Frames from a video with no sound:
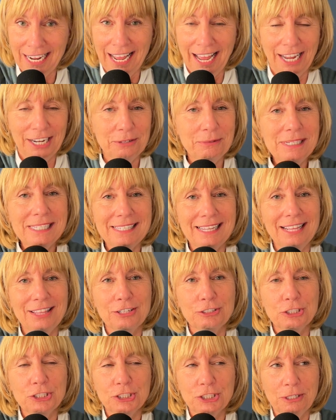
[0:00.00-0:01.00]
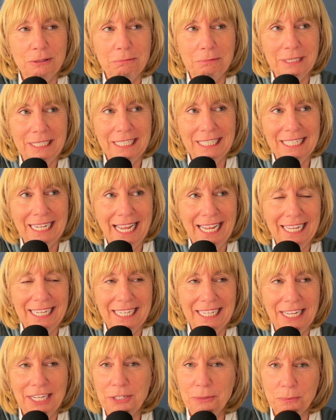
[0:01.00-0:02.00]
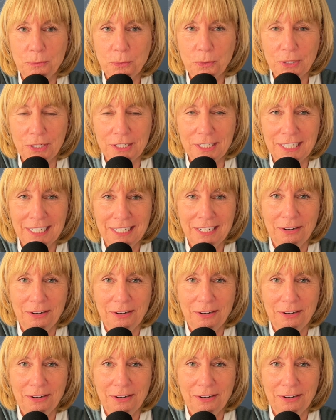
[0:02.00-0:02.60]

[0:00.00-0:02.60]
I always say there should be an award